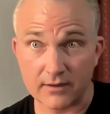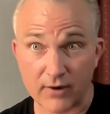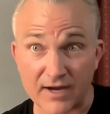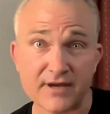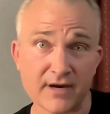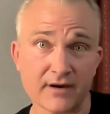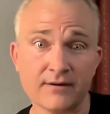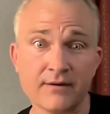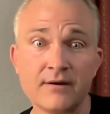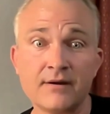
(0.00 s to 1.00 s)
right there,
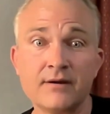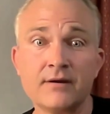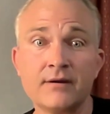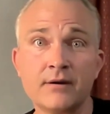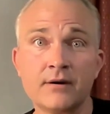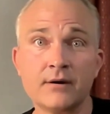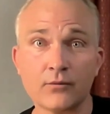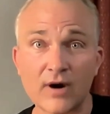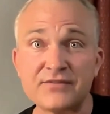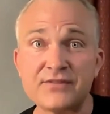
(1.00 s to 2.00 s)

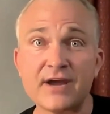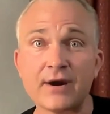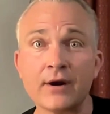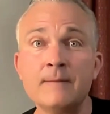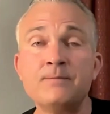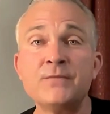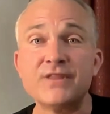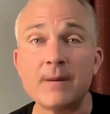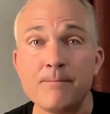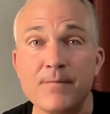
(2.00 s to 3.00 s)
right there.
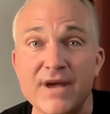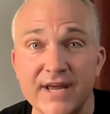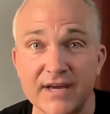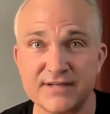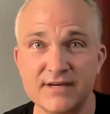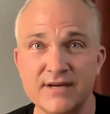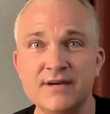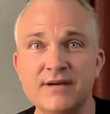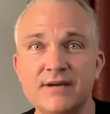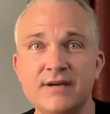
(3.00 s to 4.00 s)
The minute,
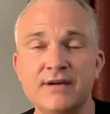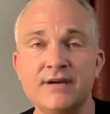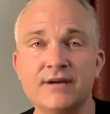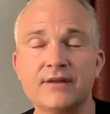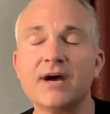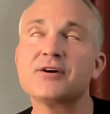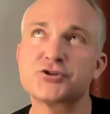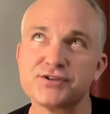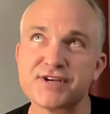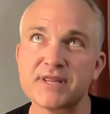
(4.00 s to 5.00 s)
I
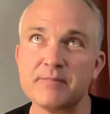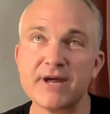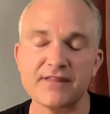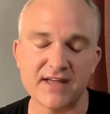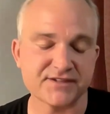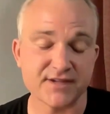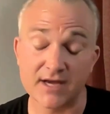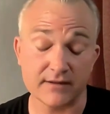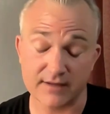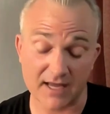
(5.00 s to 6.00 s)
shouldn't say the minute, that's
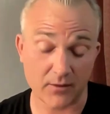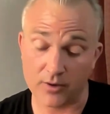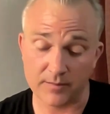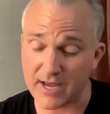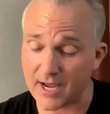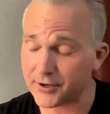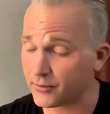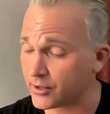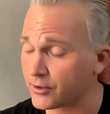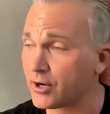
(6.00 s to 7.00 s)
not, that wouldn't be
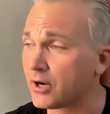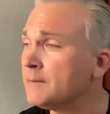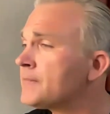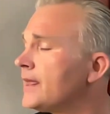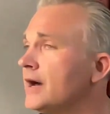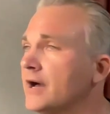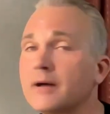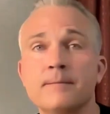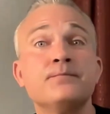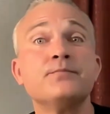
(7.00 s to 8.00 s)
accurate at all.
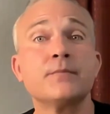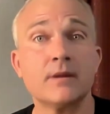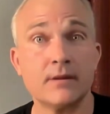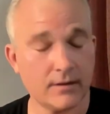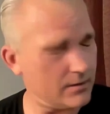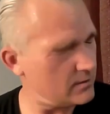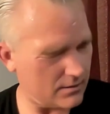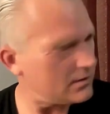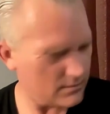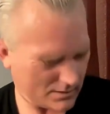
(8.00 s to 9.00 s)
Um,
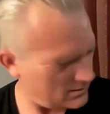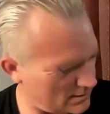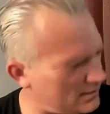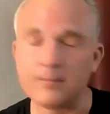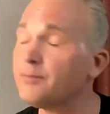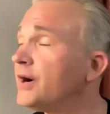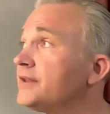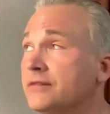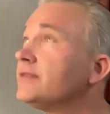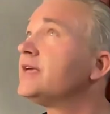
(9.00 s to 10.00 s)

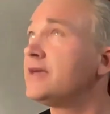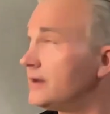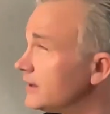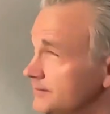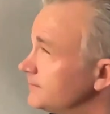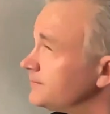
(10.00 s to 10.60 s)
but the, uh,